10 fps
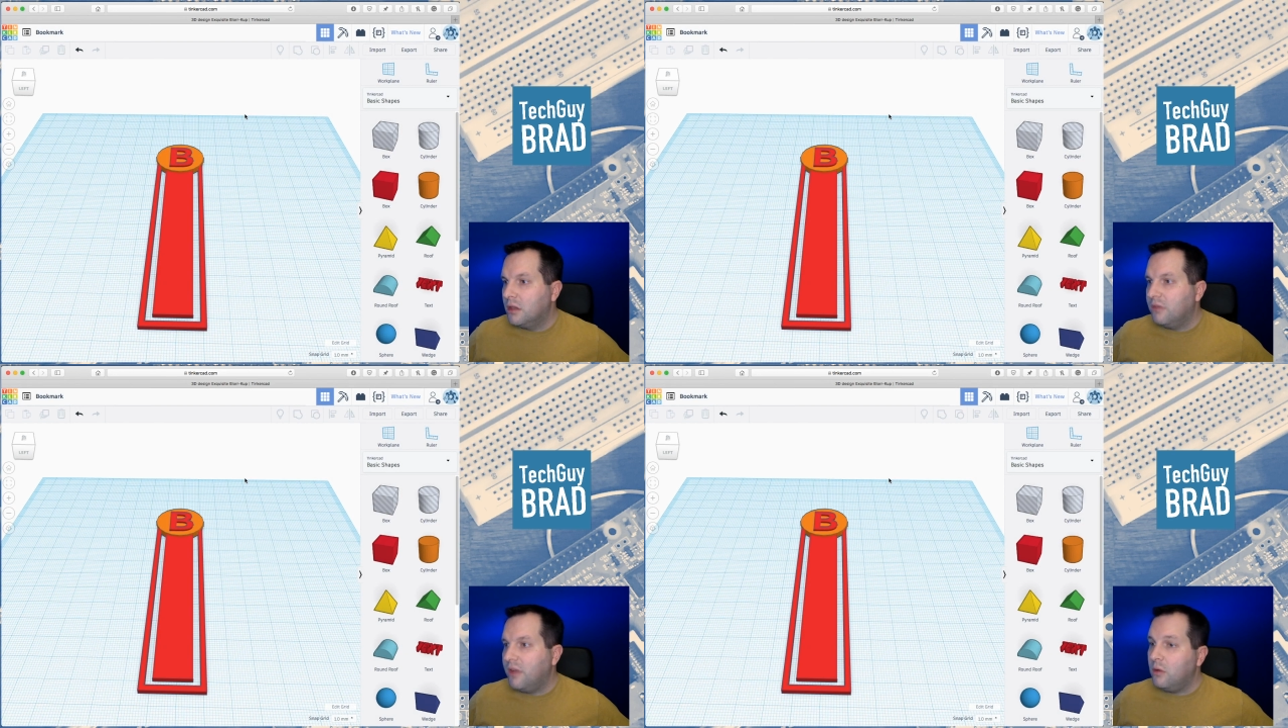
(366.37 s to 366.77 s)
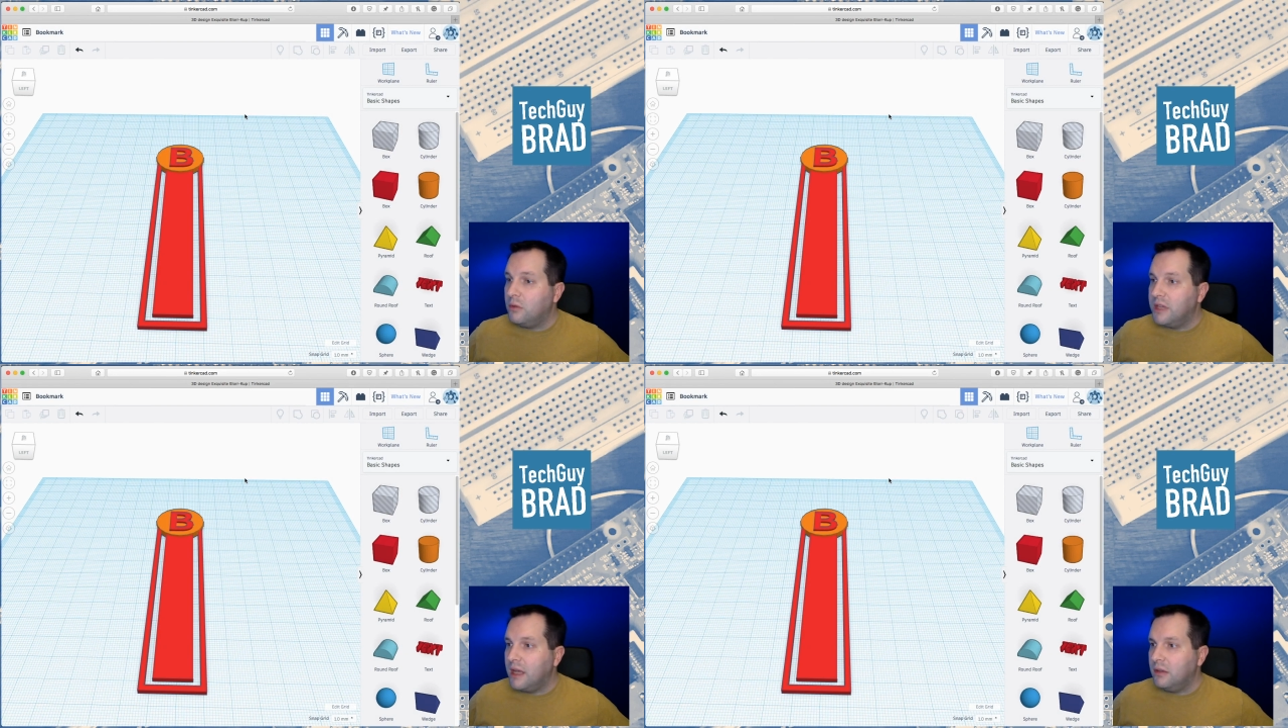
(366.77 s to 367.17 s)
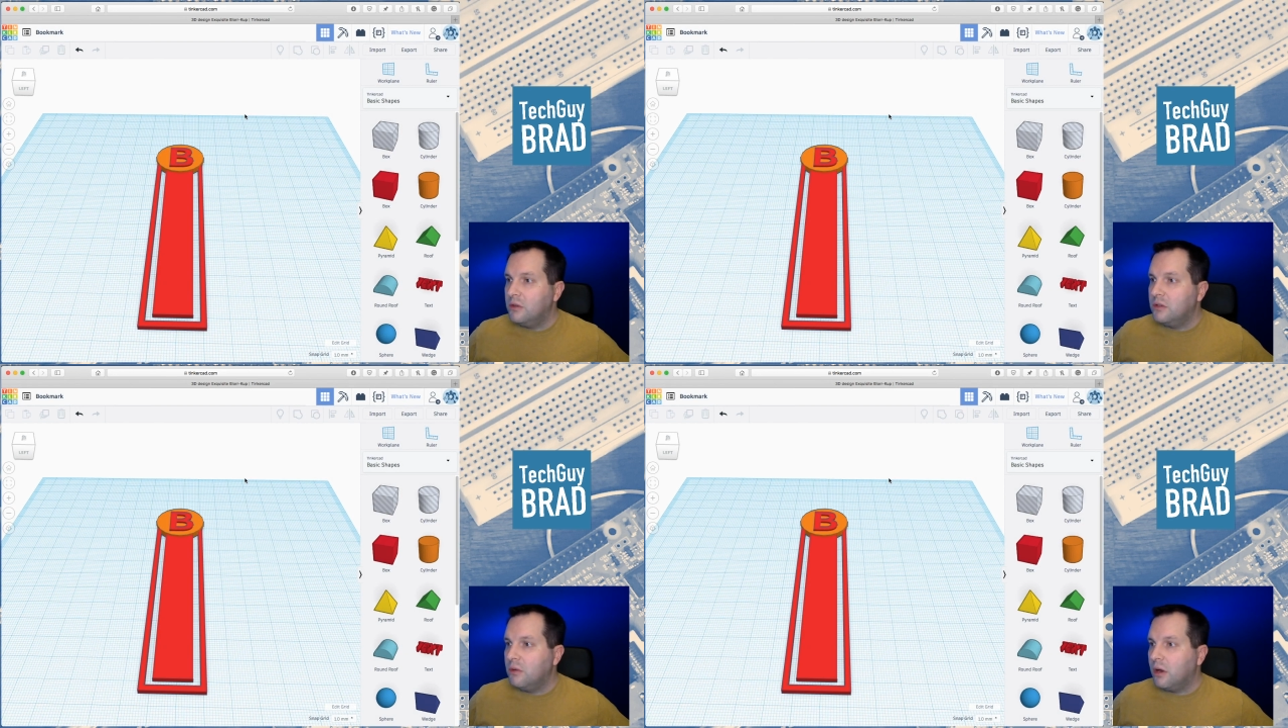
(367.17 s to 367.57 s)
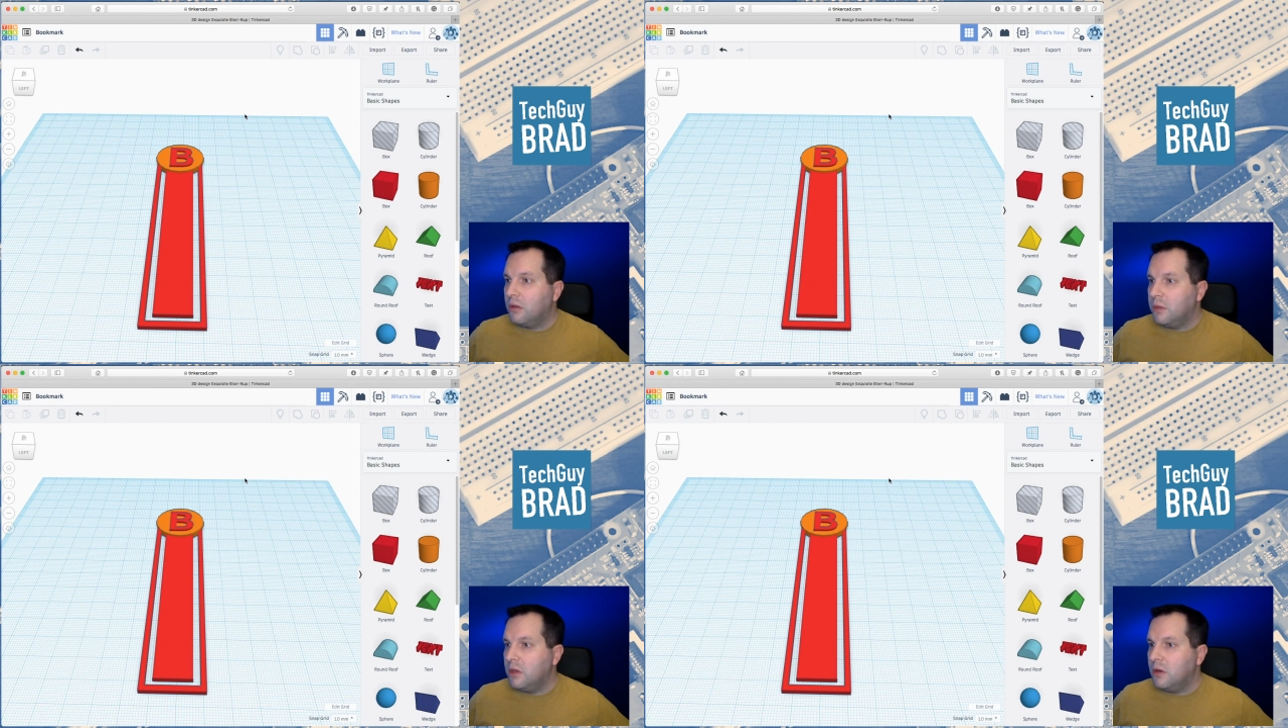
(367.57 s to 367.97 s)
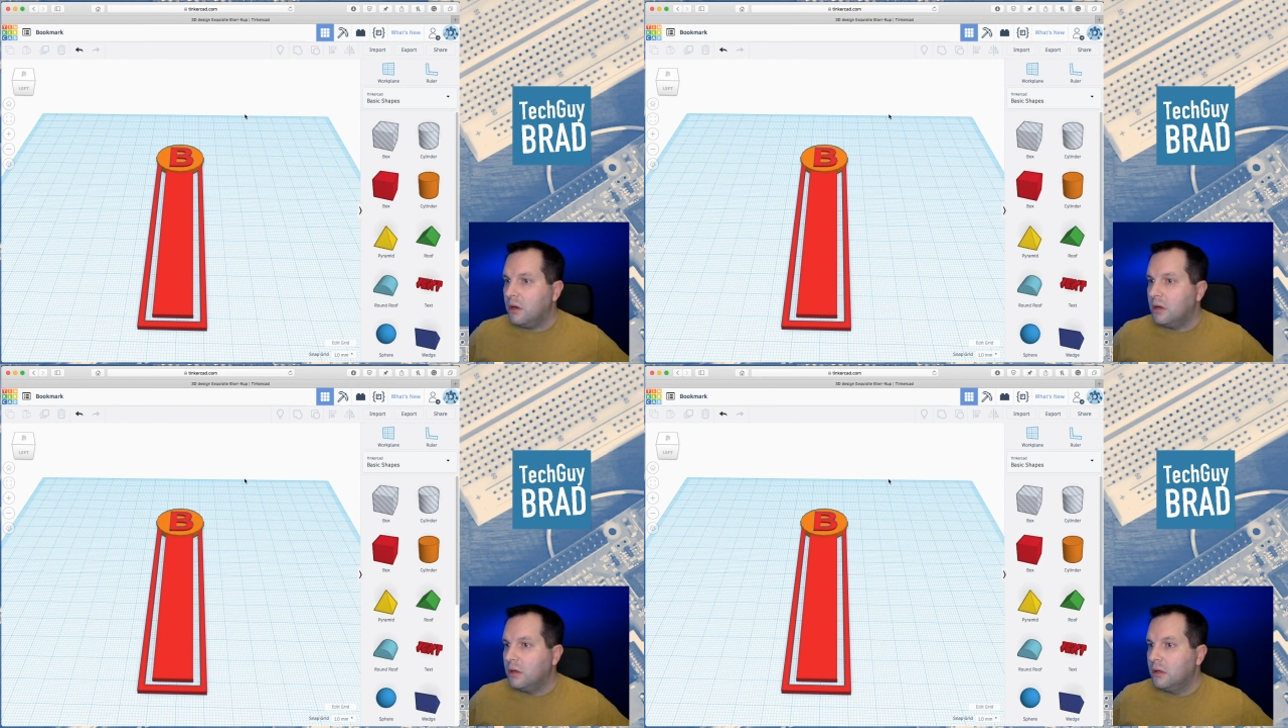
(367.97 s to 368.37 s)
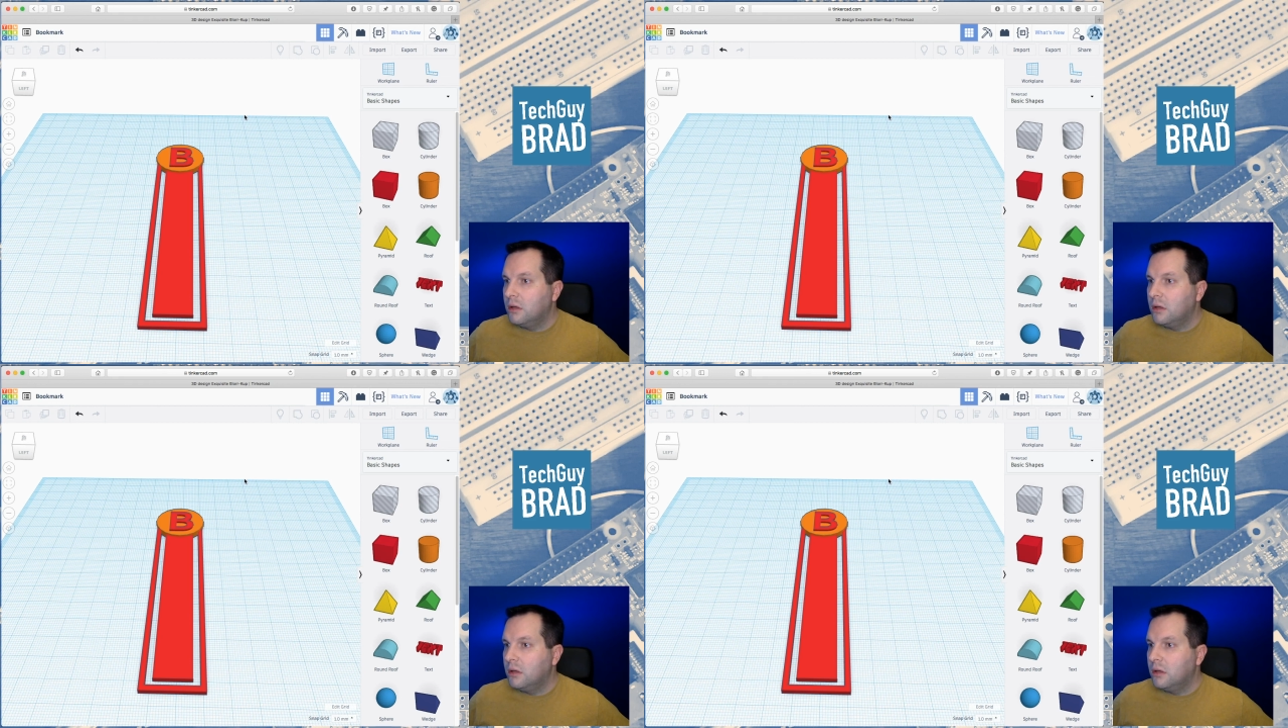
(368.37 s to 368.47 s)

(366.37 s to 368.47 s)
The file will download to our computer,